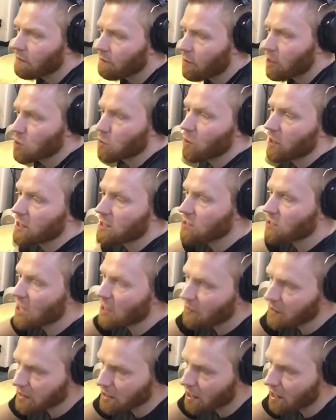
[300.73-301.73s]
First one in
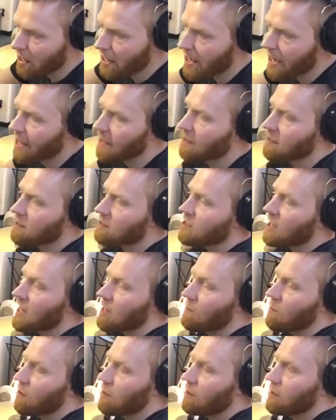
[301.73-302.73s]
sync with the hi-hat, the
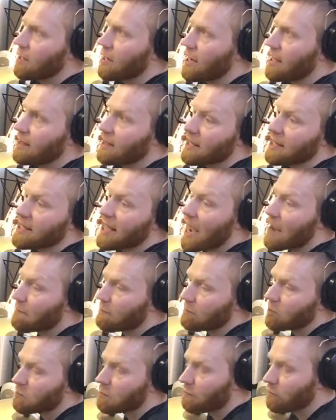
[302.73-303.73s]
second one in the gap just